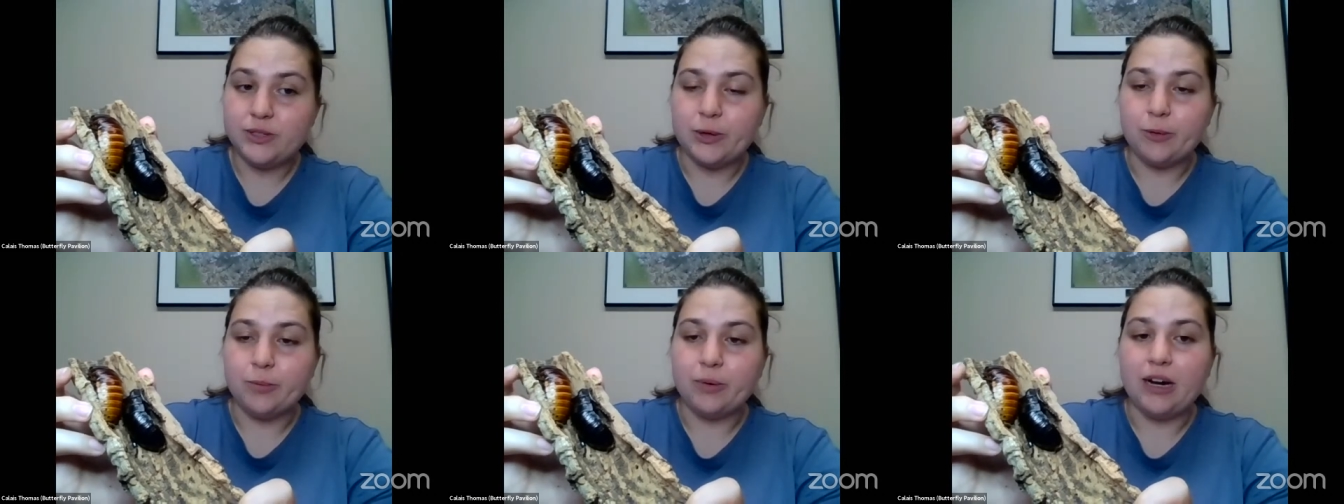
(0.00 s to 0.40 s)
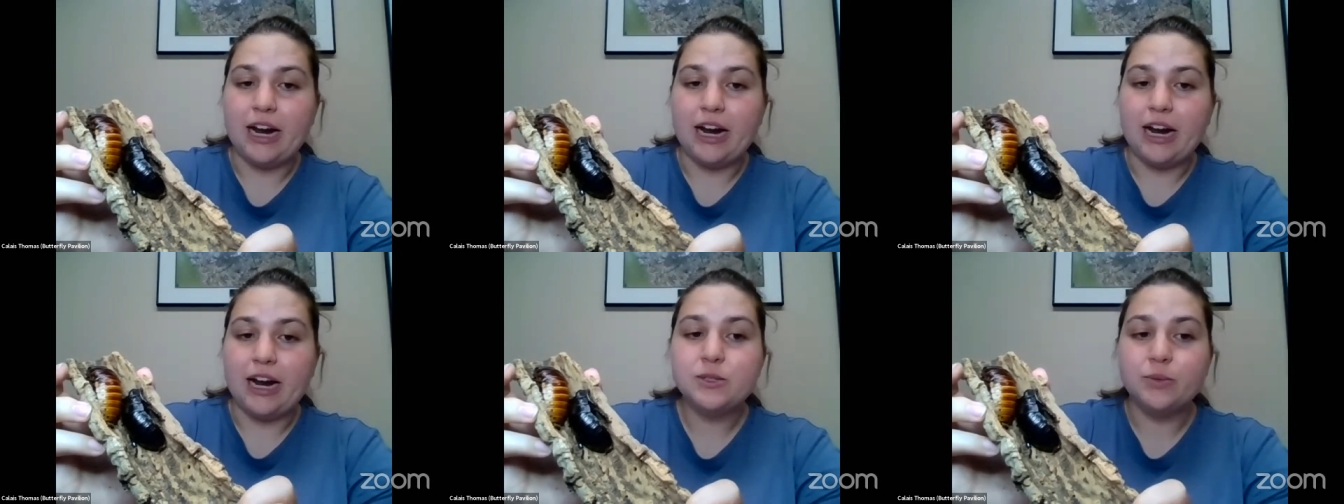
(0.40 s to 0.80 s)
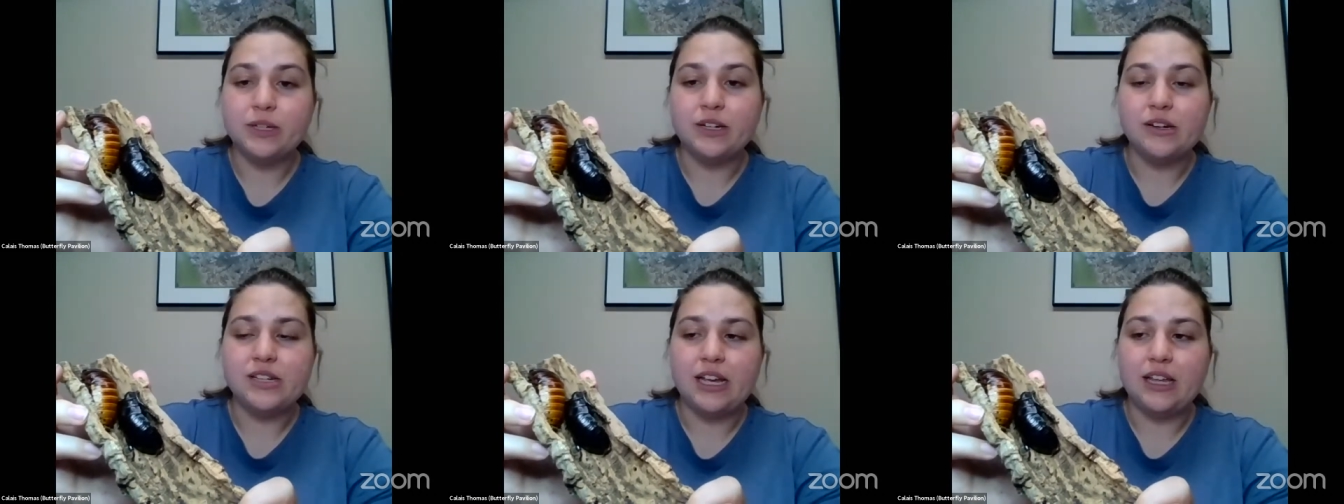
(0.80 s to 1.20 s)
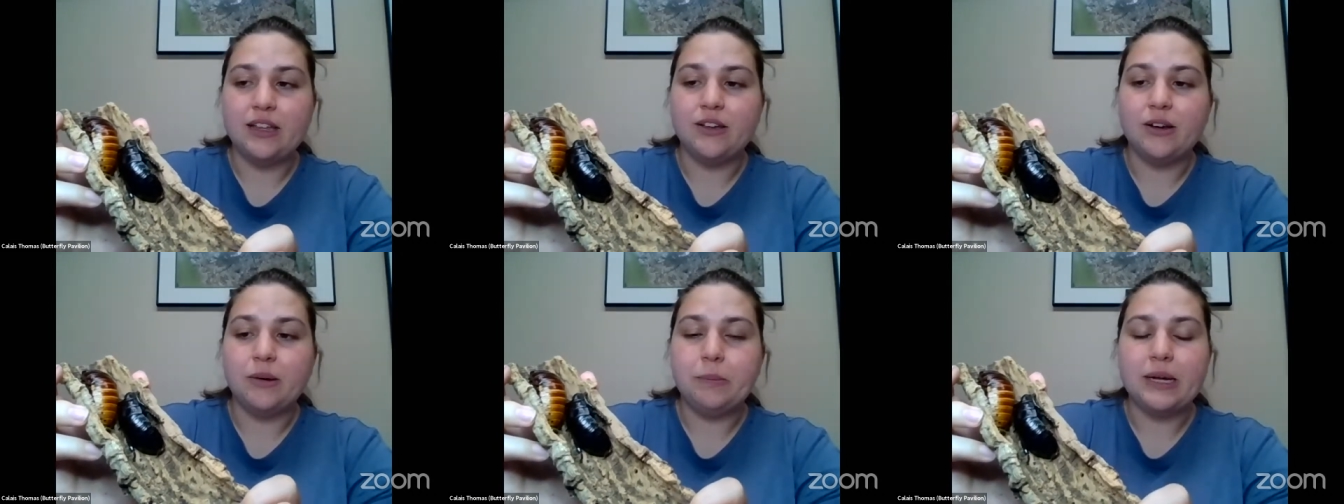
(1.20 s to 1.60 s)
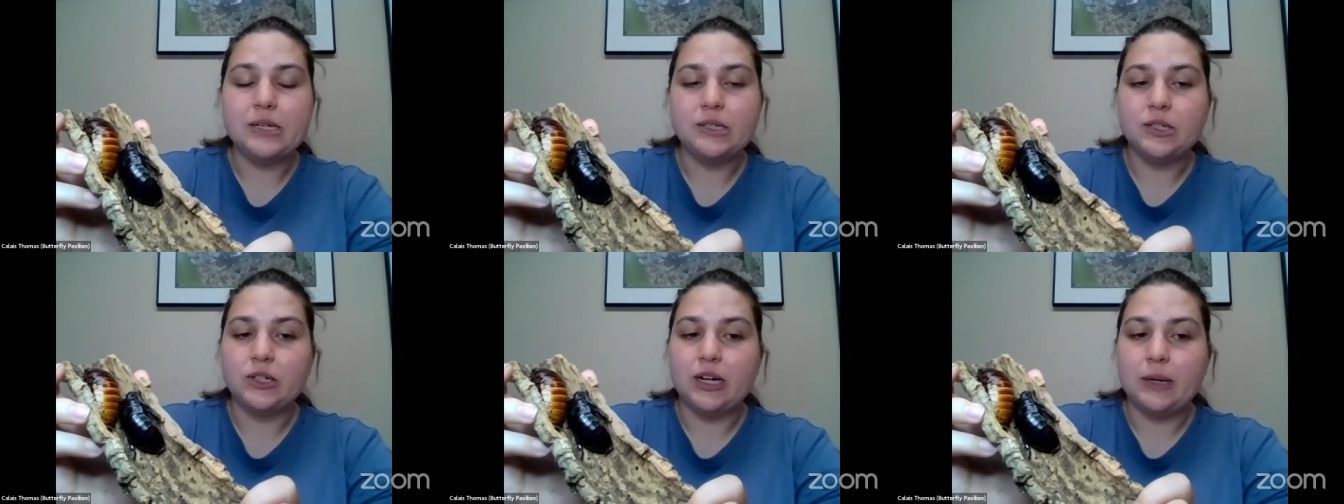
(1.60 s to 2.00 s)
So perhaps when you're taking your
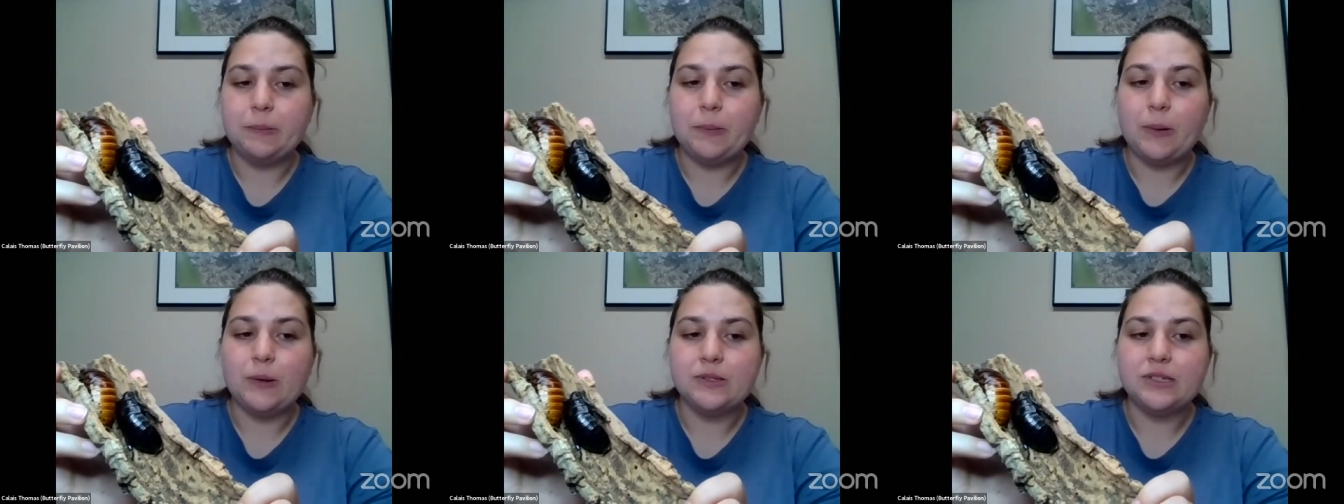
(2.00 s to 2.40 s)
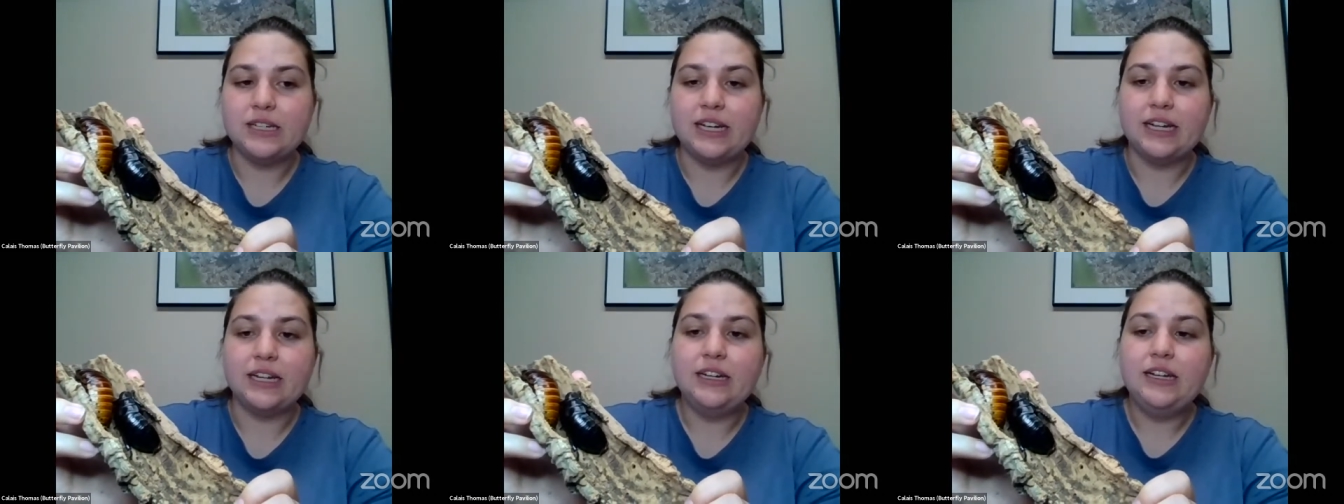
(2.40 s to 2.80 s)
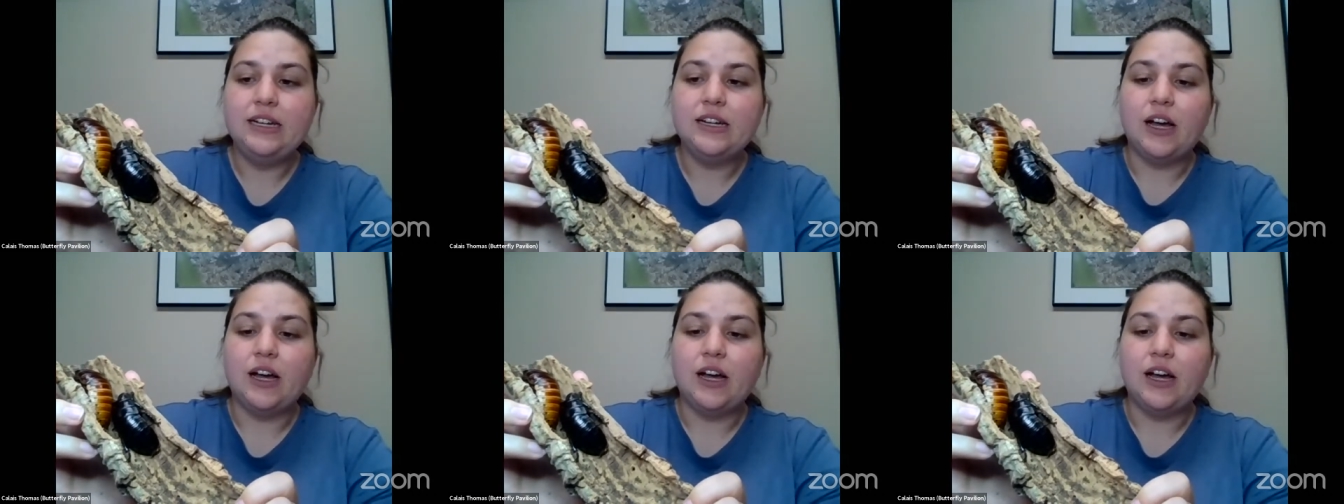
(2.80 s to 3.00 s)
picture and posting it,